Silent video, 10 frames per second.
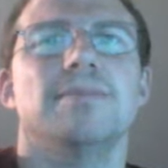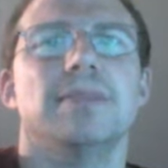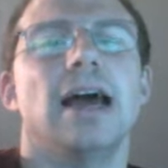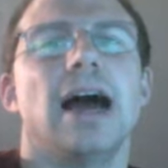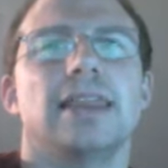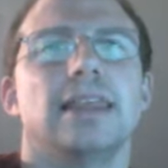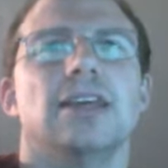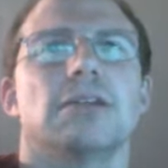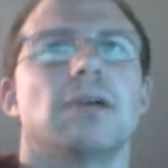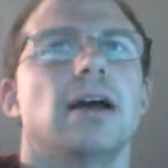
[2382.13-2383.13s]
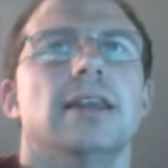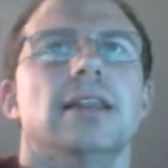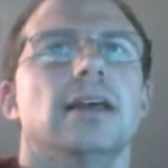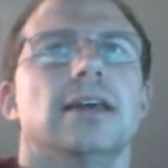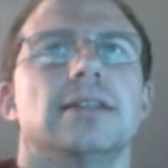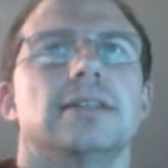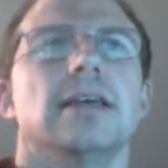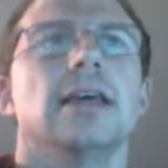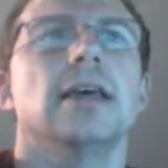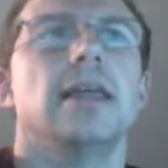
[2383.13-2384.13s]
yeah, I think you're right. Like it's
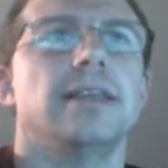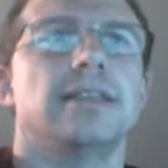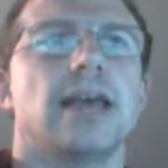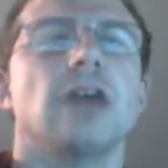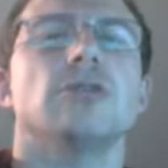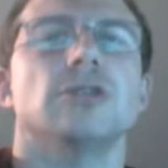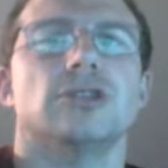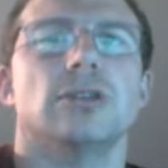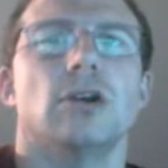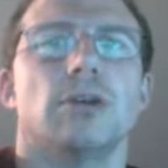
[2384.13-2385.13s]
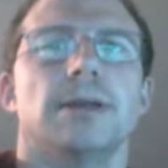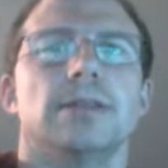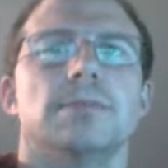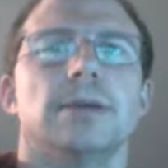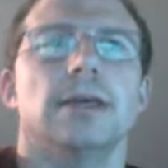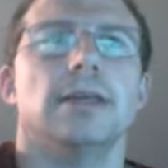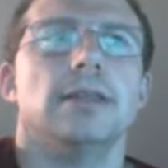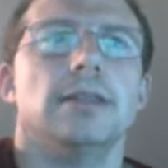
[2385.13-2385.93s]
the schedule is just alarming to me.